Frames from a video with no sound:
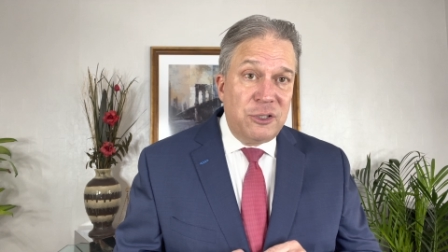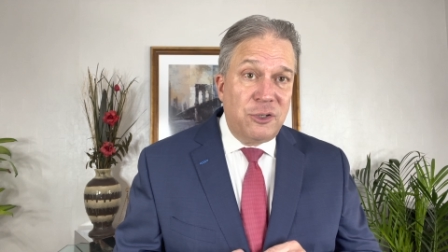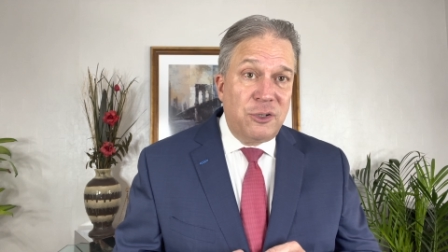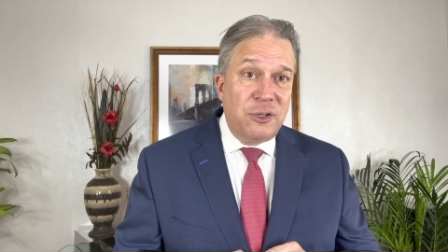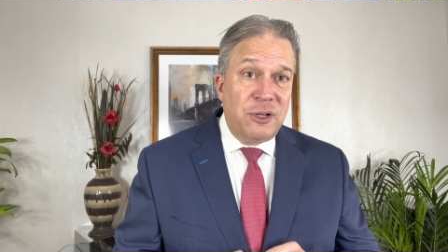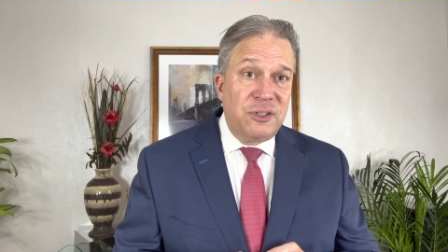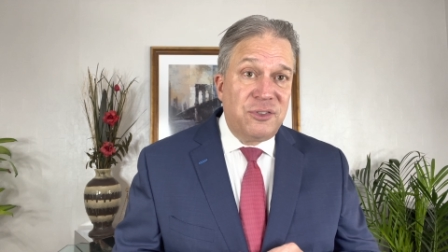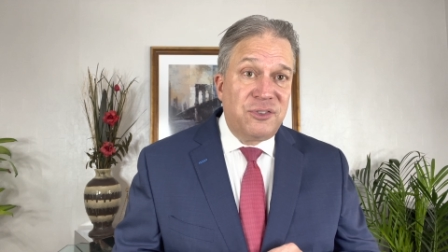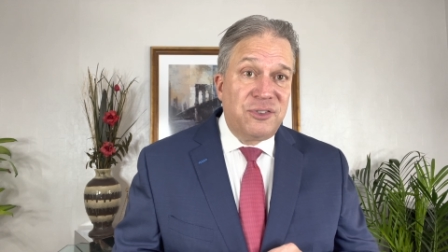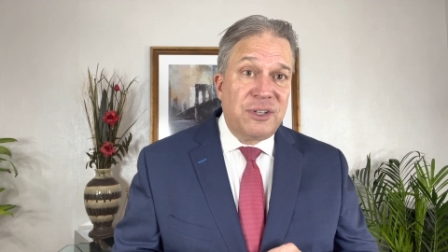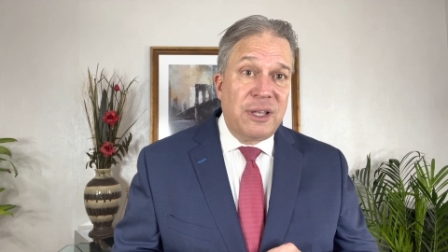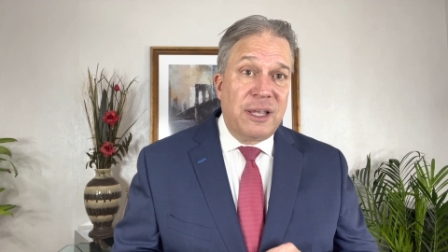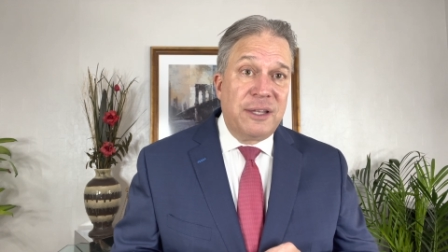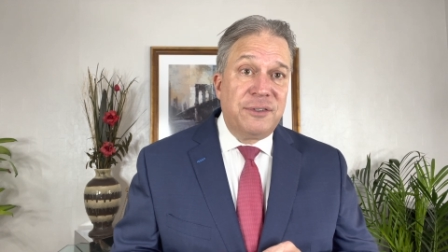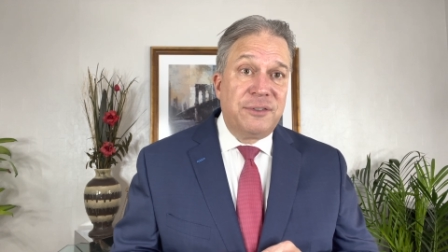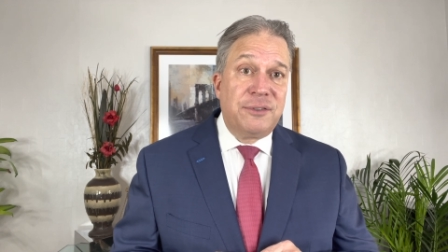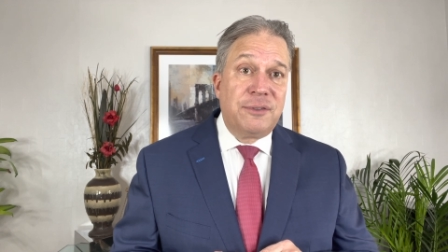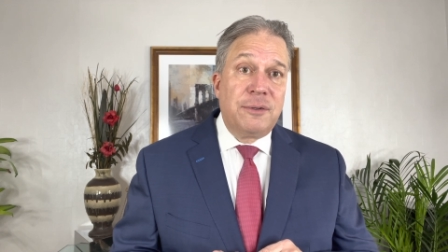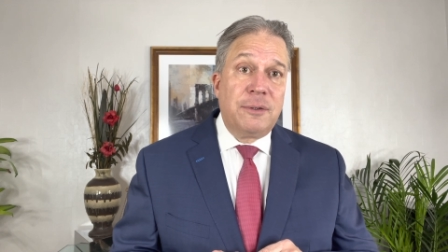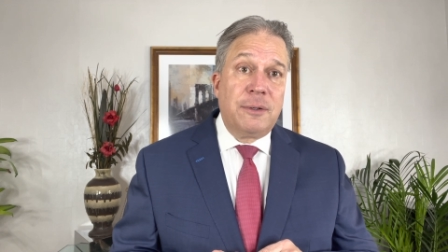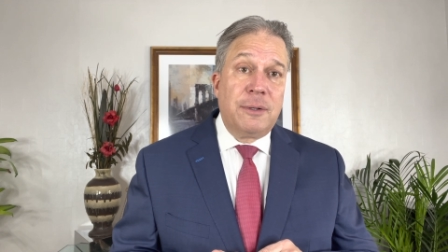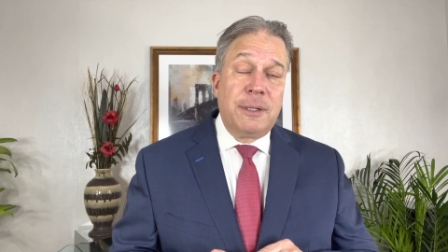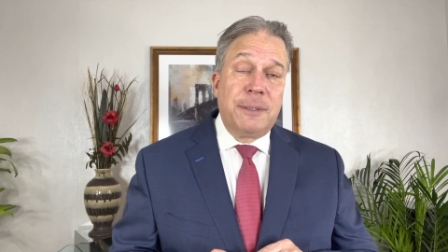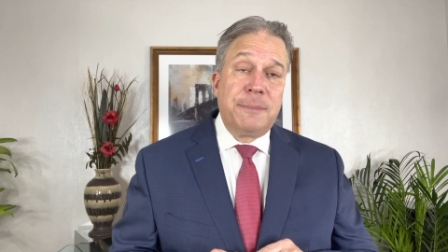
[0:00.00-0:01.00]
judge
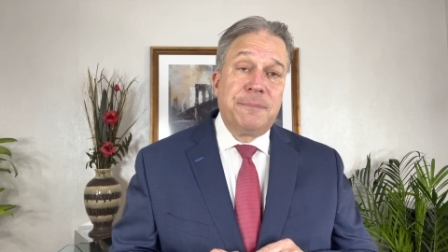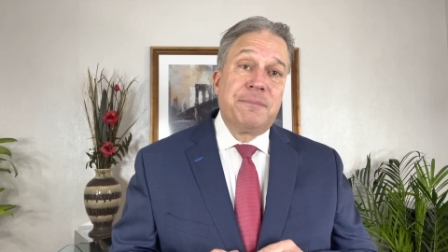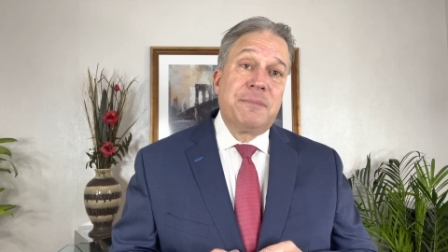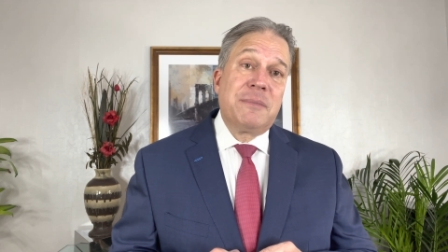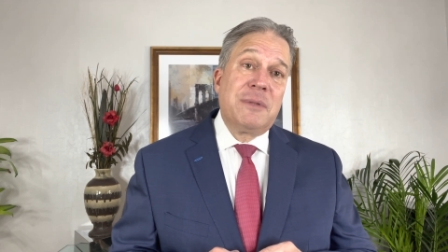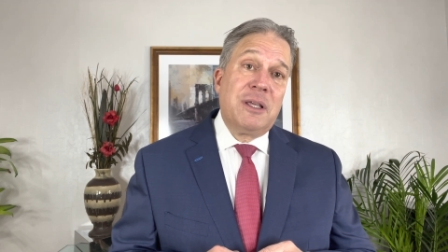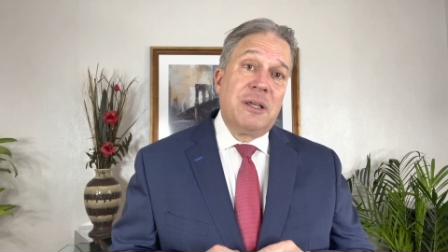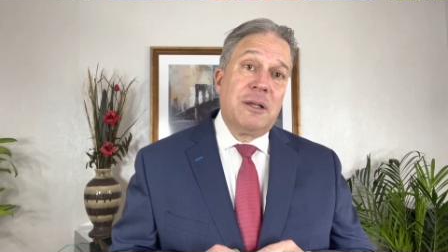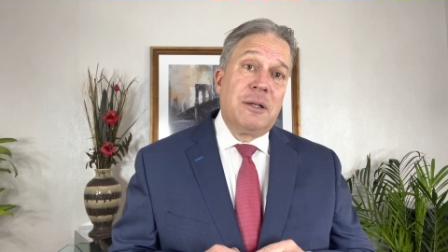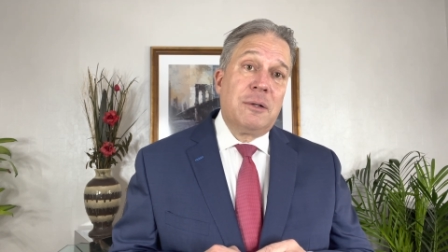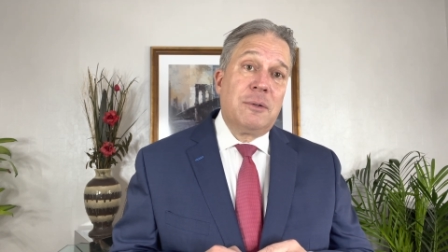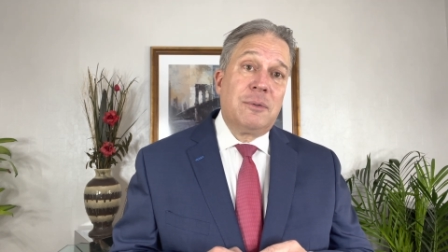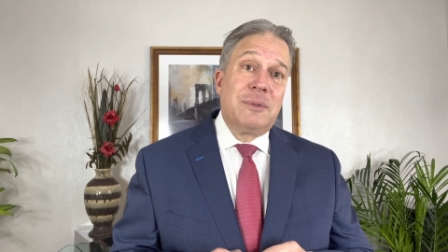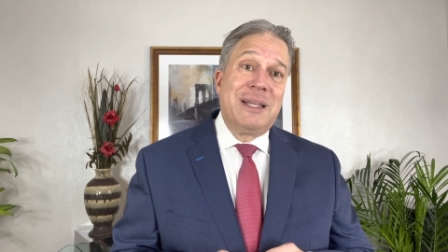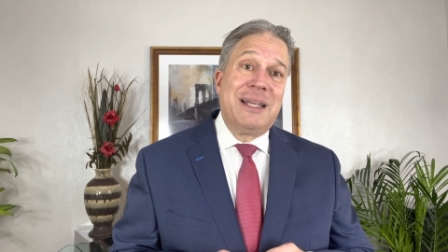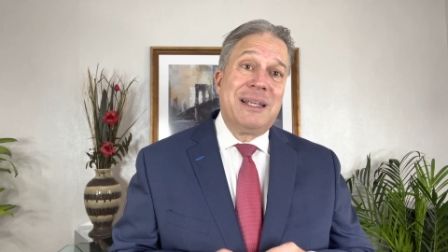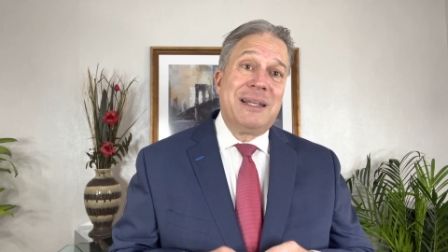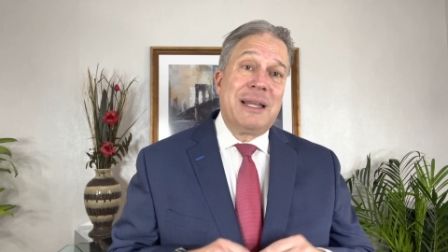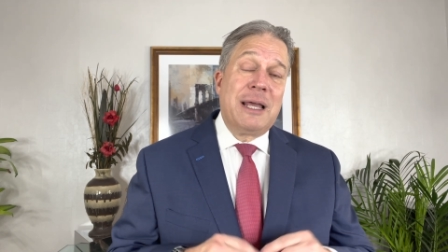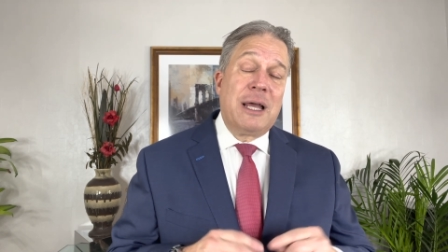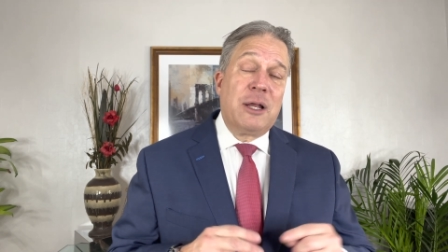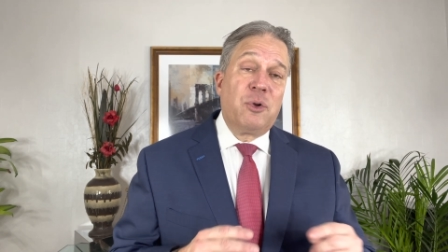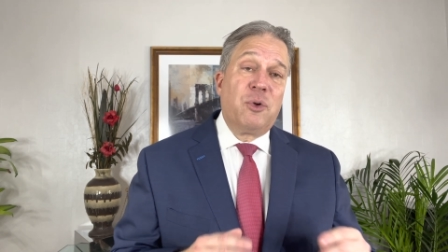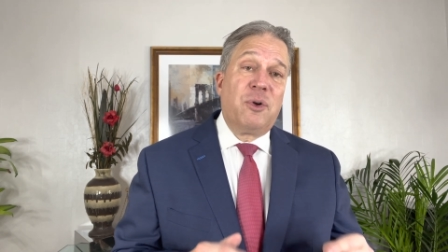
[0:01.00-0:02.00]
says, they're
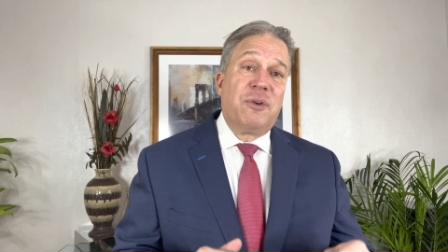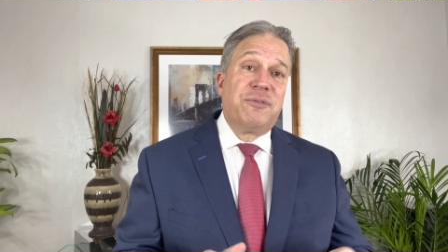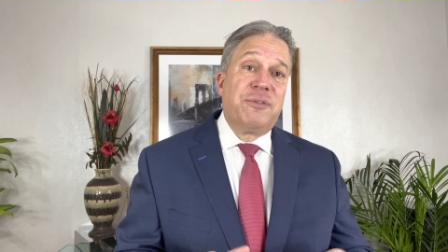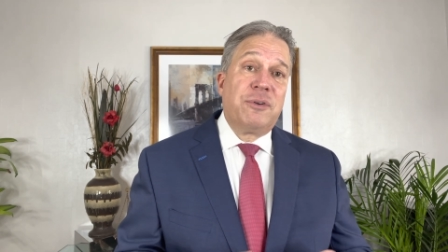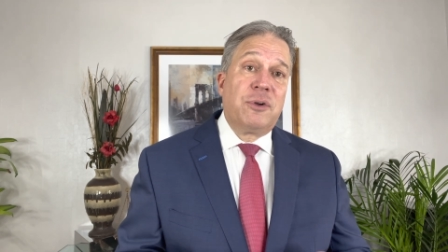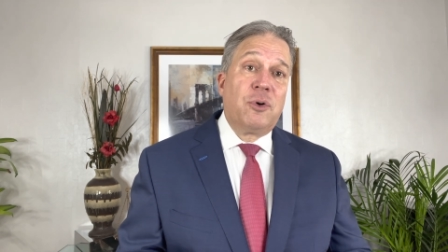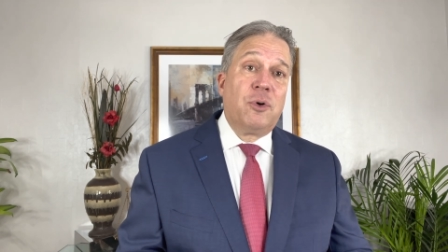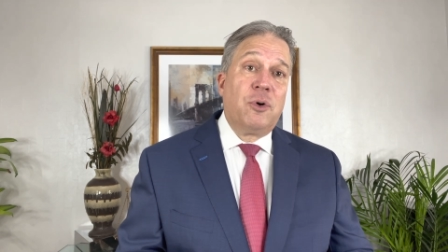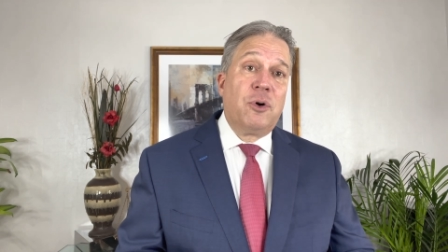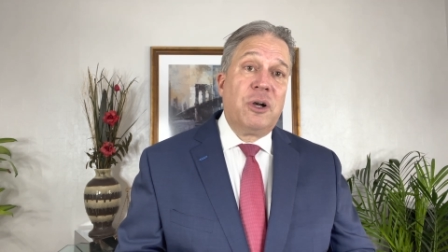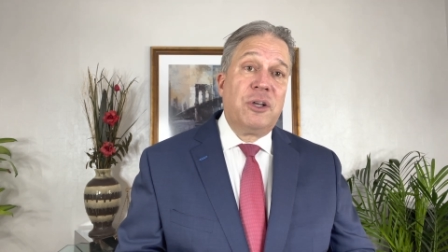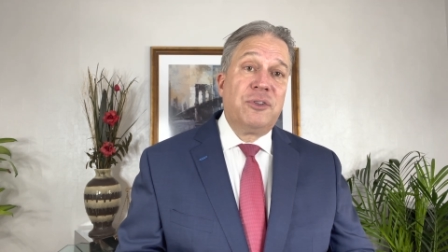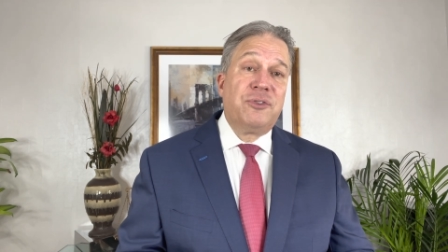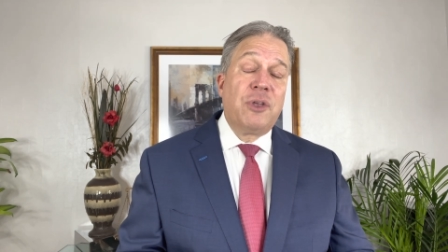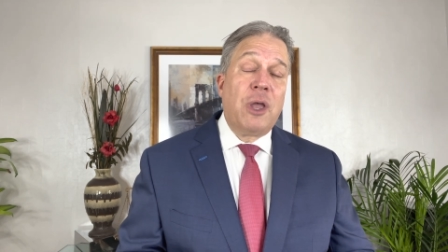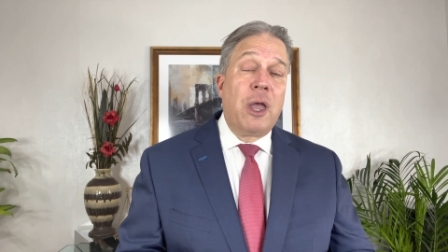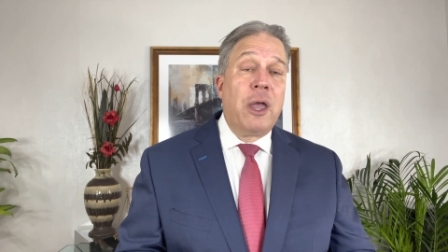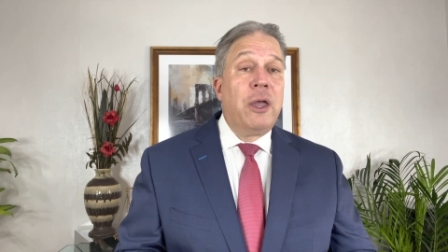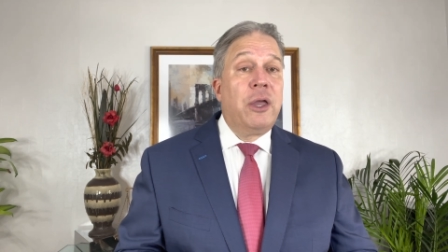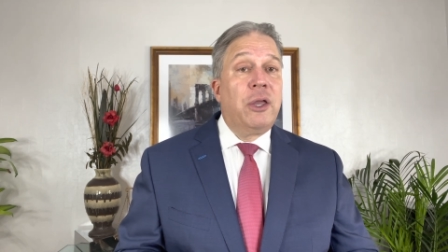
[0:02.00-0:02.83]
not off for cause,